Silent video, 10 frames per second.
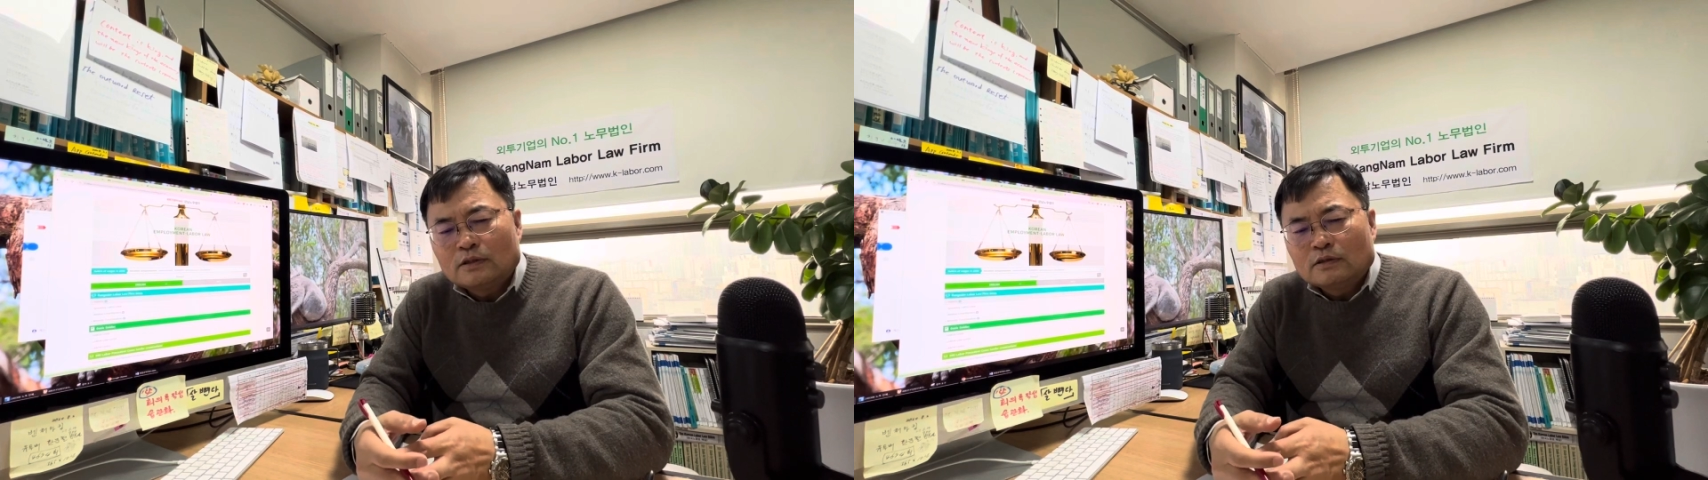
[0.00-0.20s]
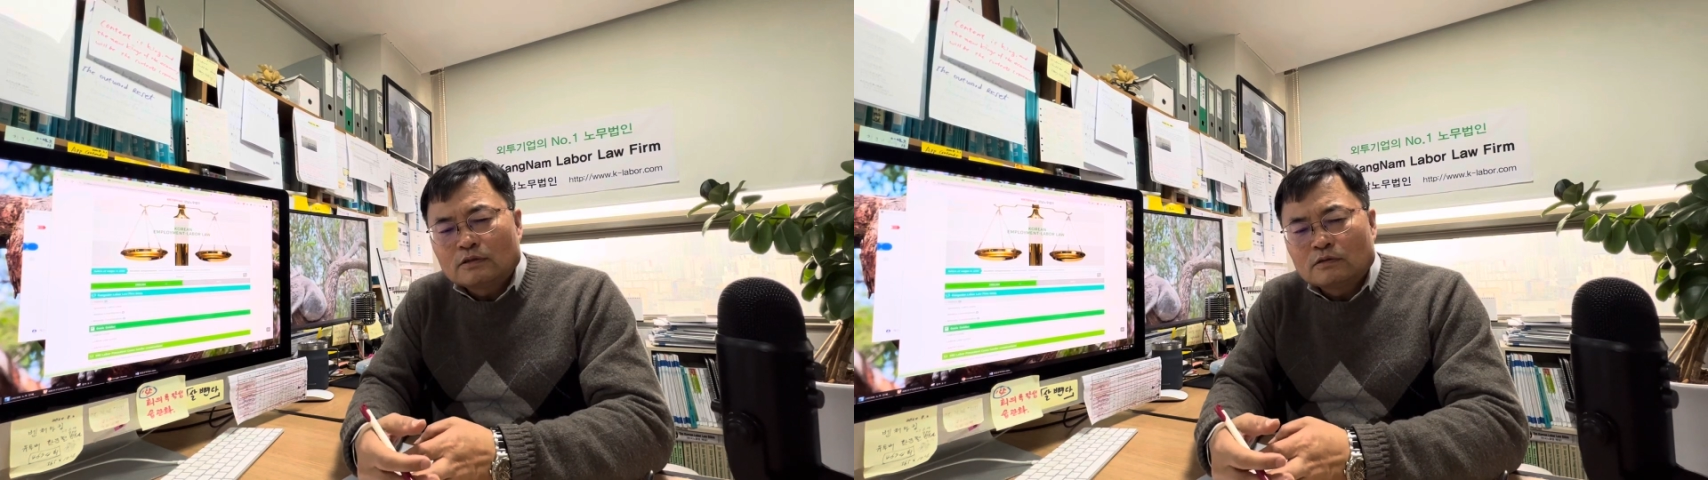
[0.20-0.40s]

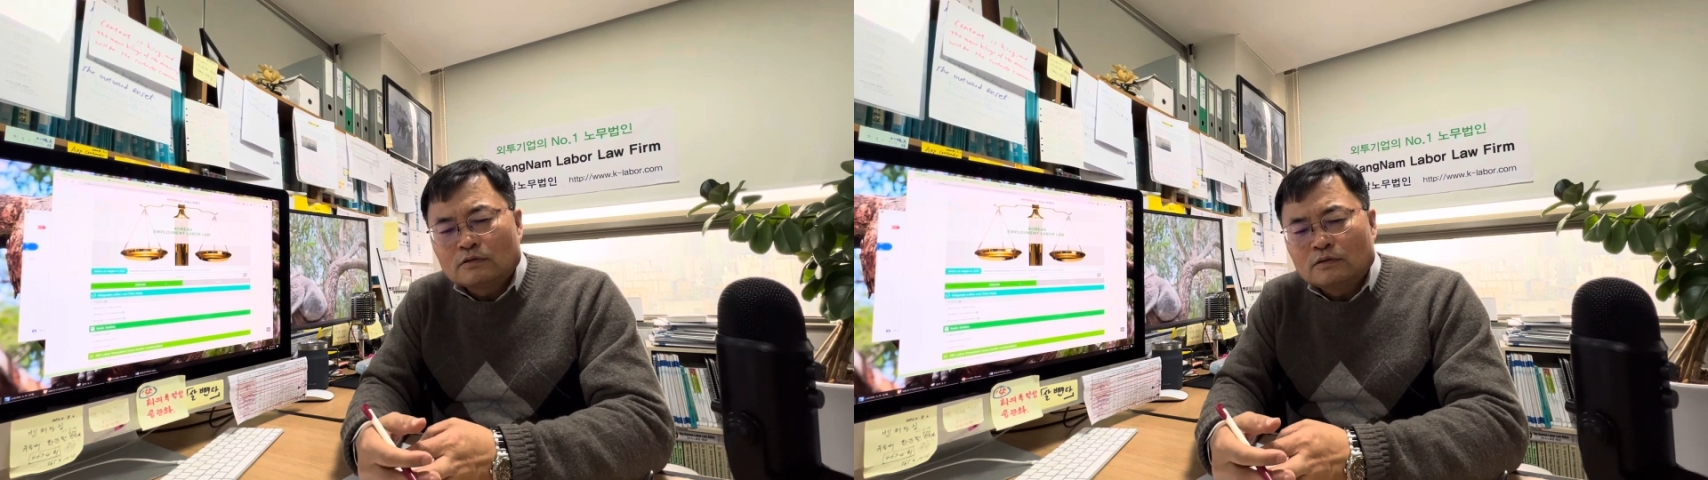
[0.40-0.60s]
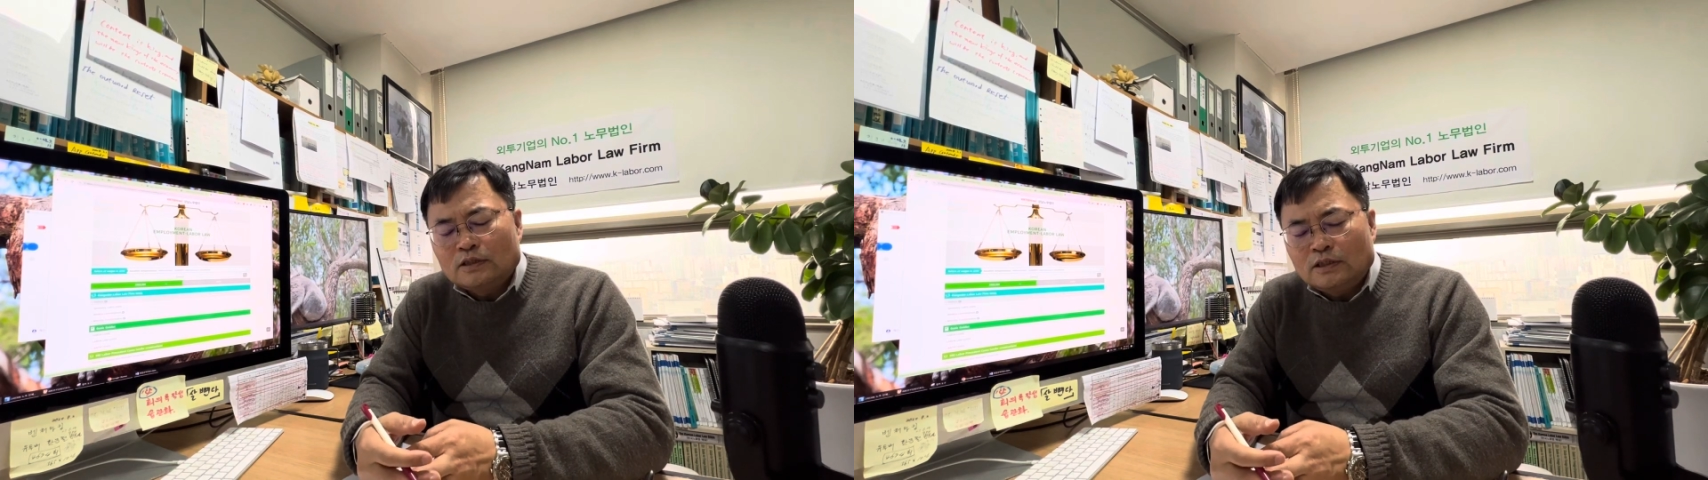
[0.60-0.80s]

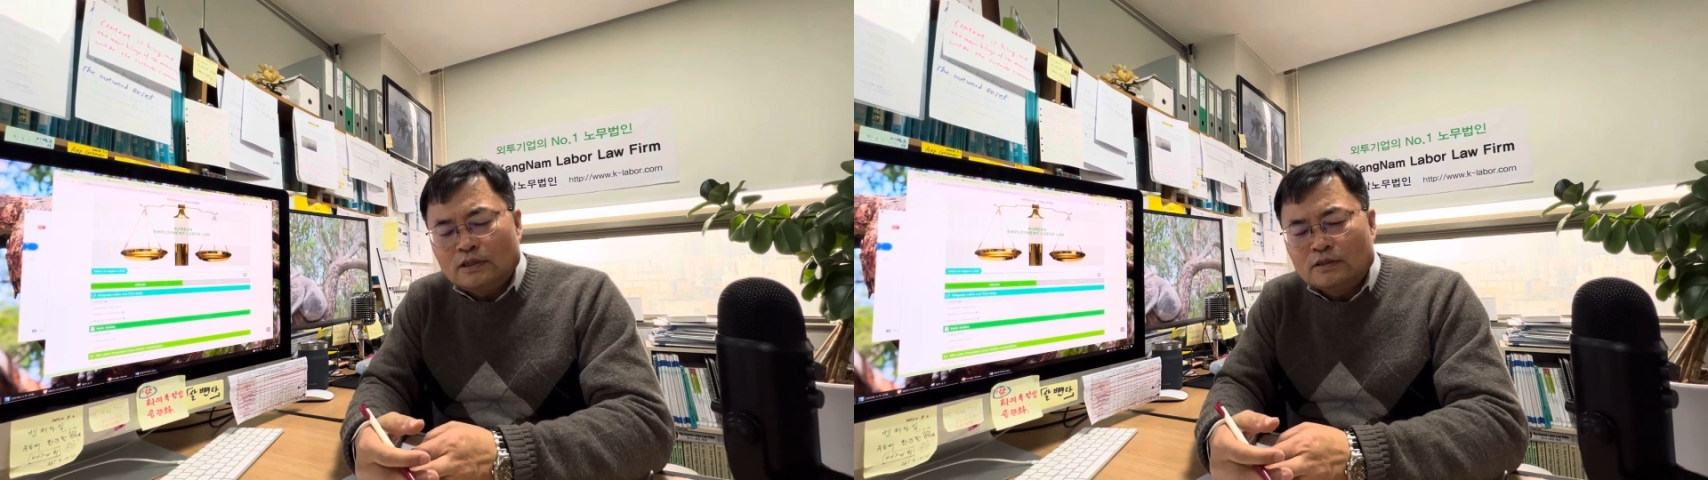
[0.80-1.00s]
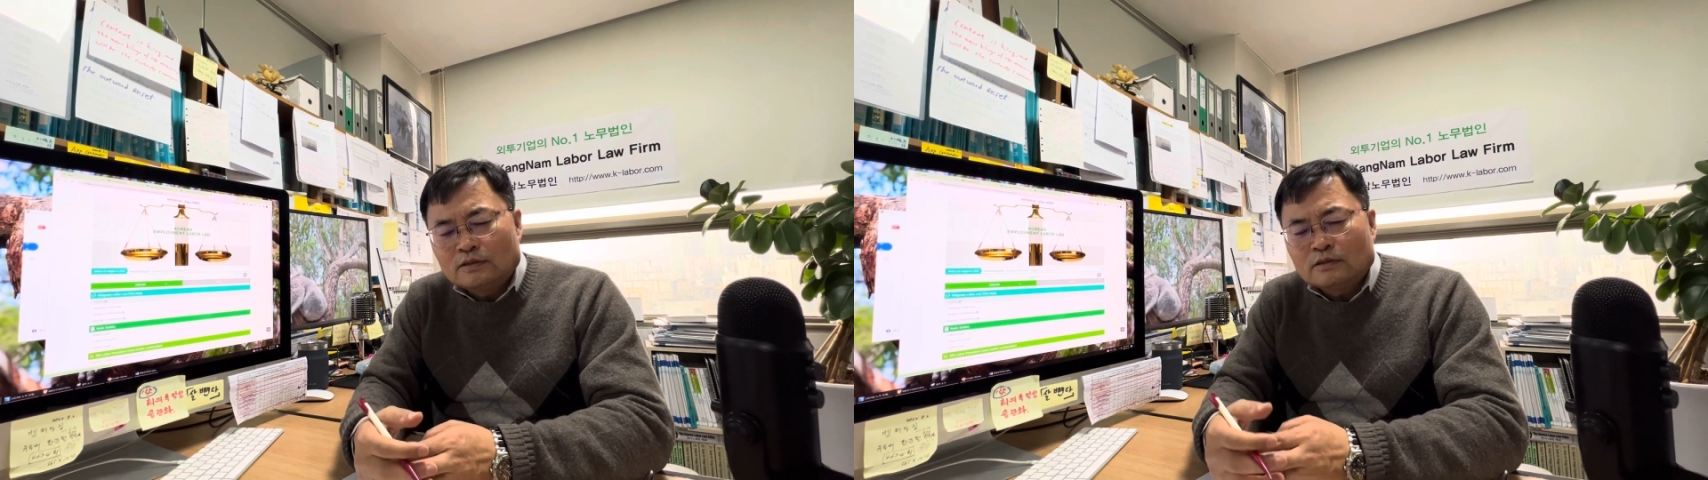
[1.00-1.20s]
So it
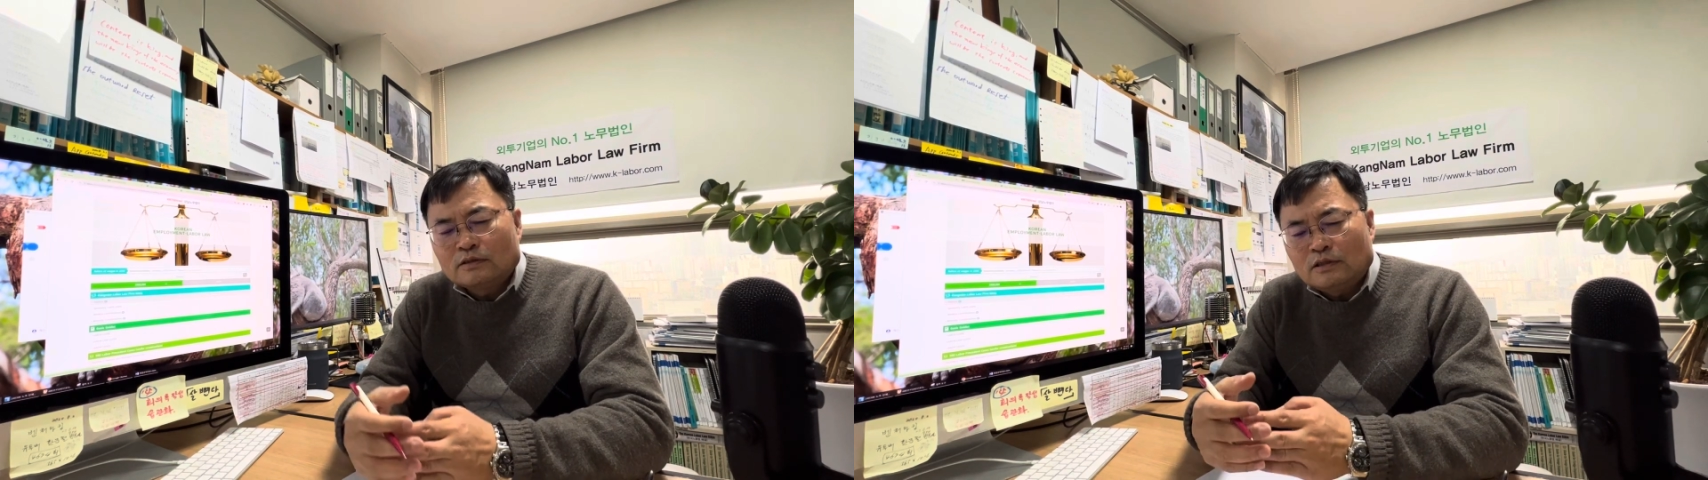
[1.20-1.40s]
is uh,